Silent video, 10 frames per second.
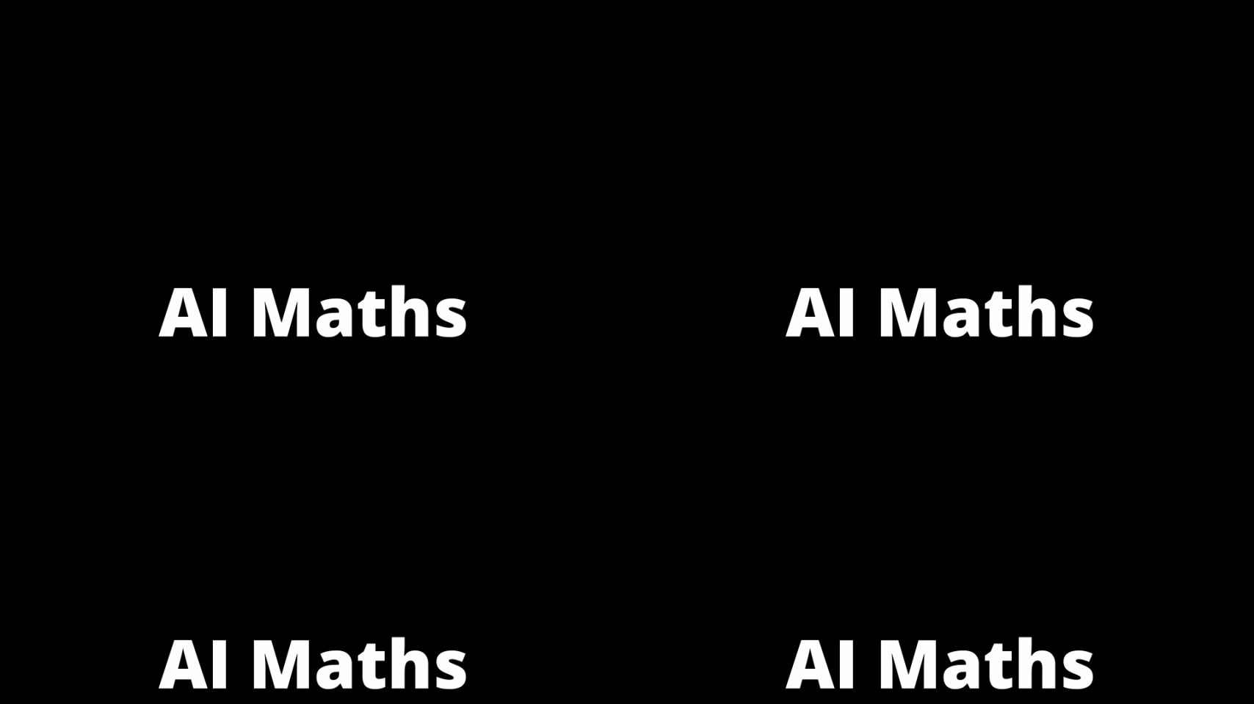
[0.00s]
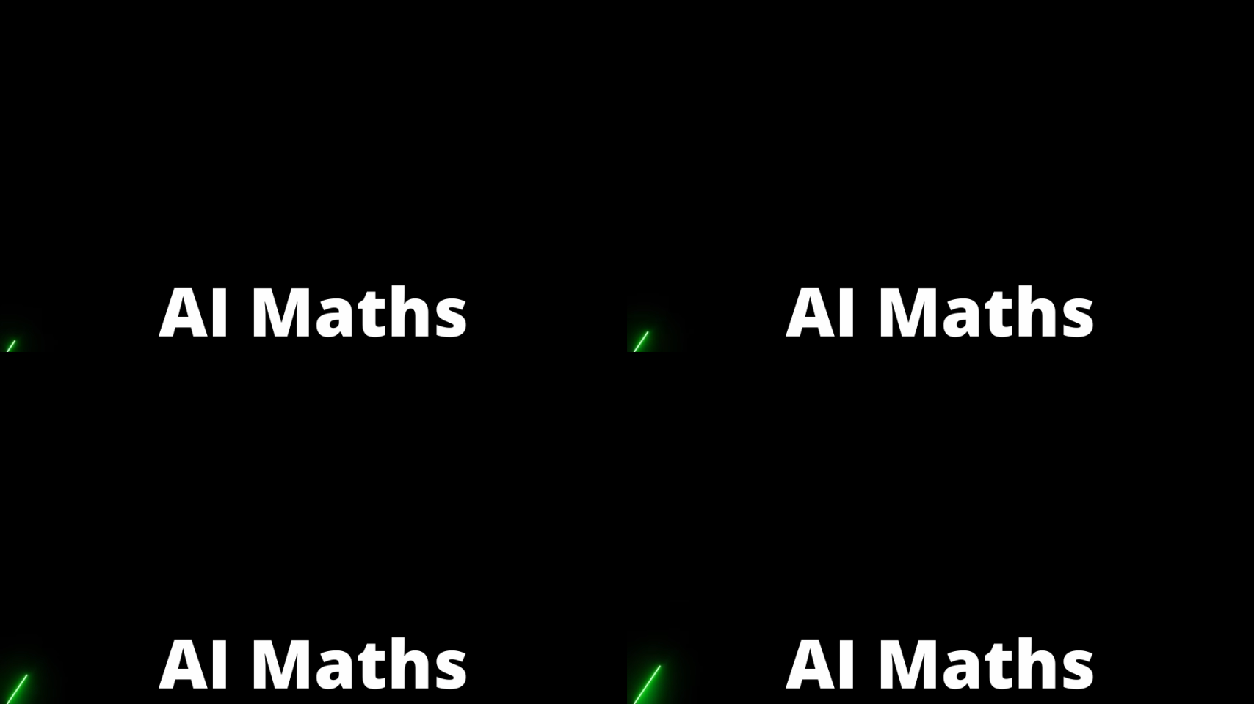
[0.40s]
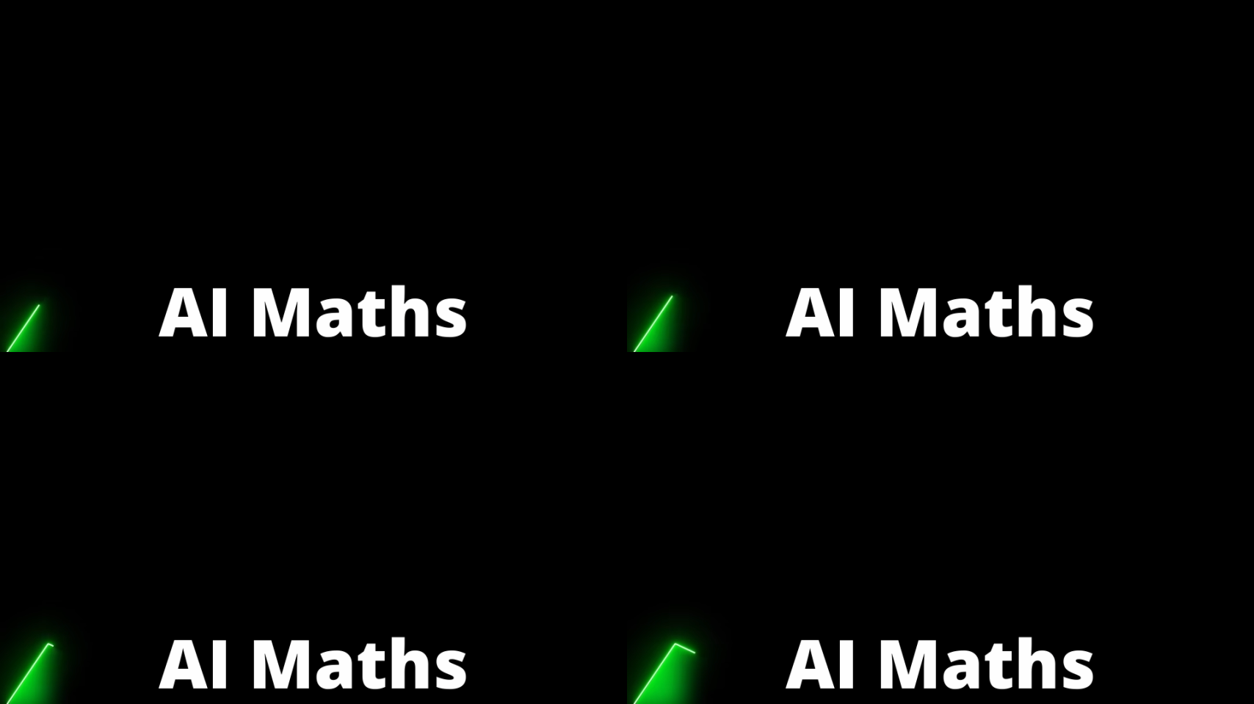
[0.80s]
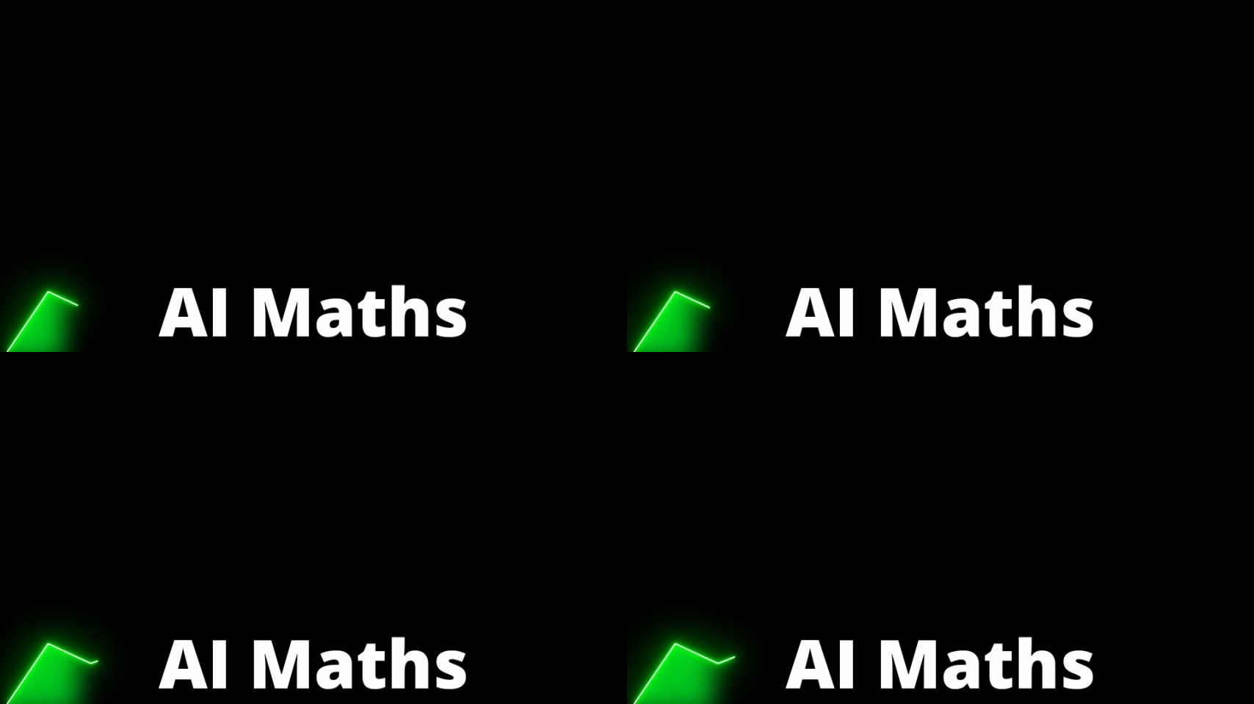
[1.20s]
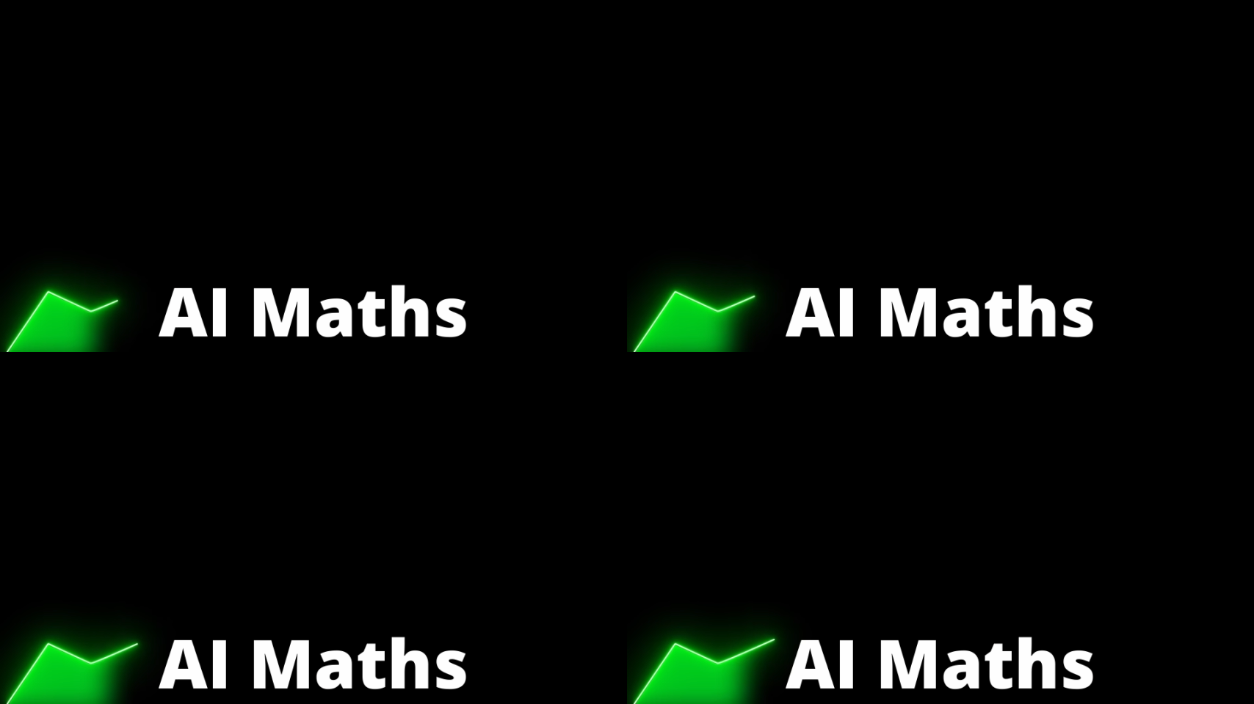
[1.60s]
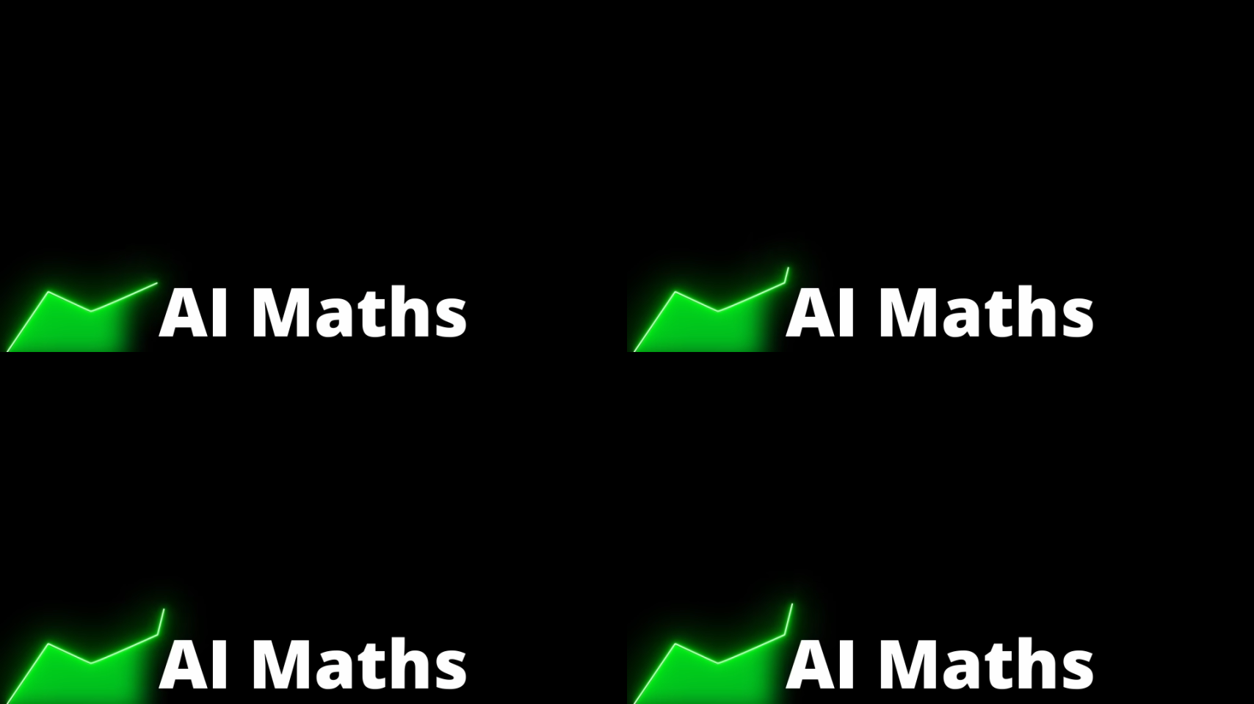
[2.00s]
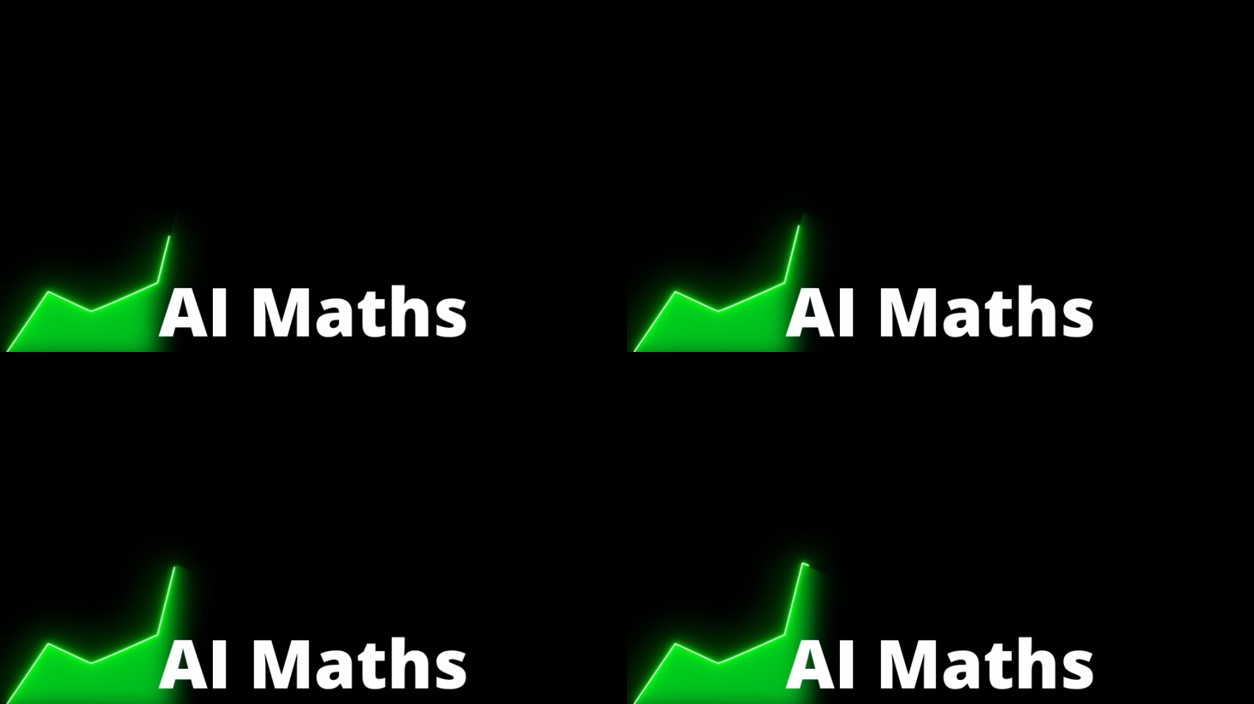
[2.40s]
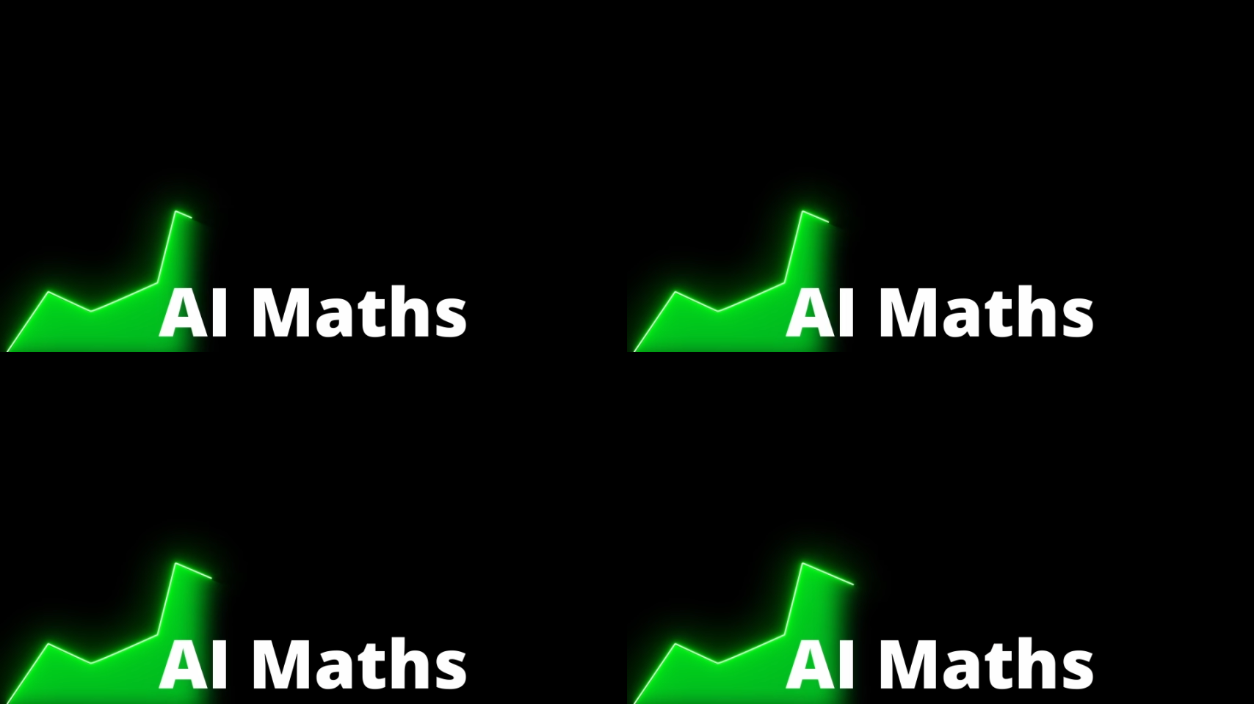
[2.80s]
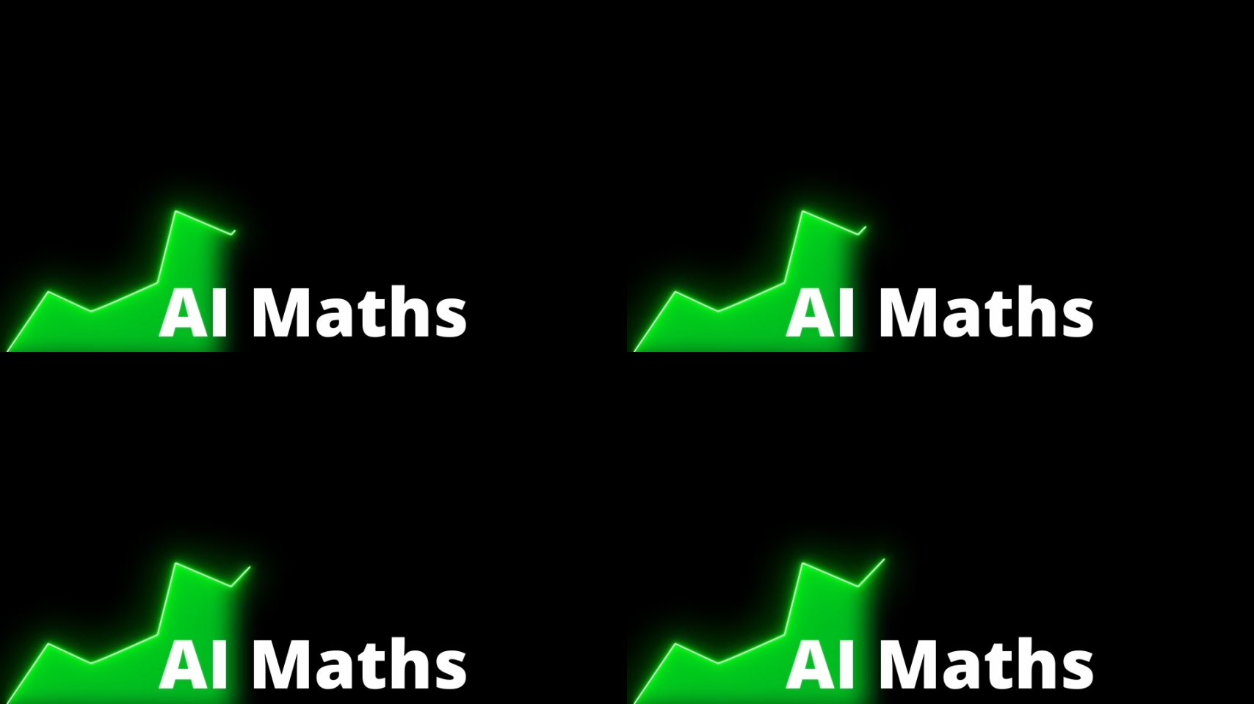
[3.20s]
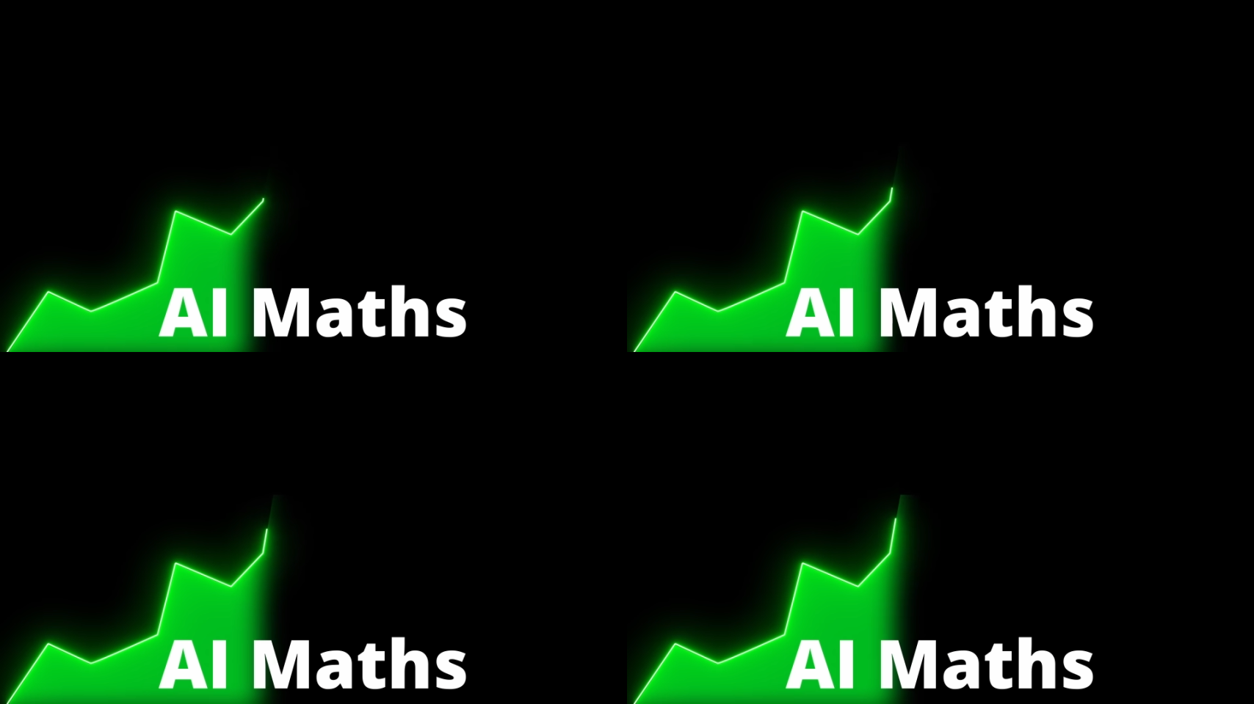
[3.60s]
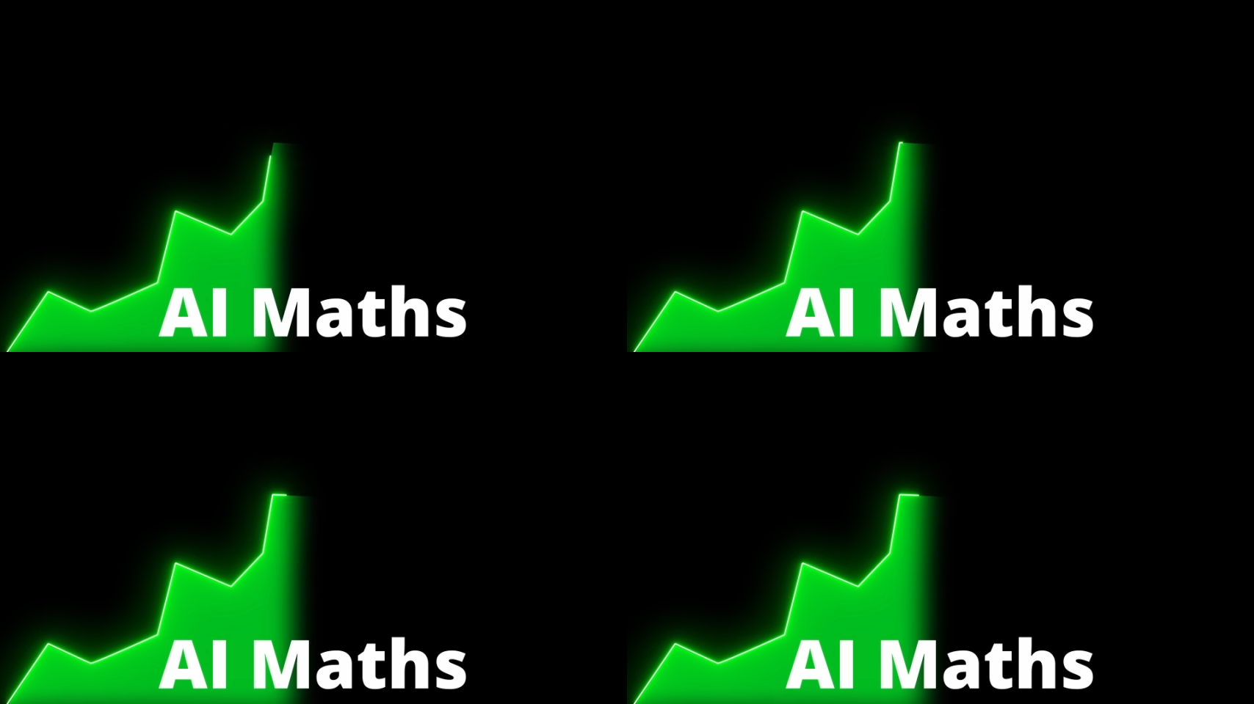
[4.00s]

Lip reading: No face is visible, so there are no lips to read.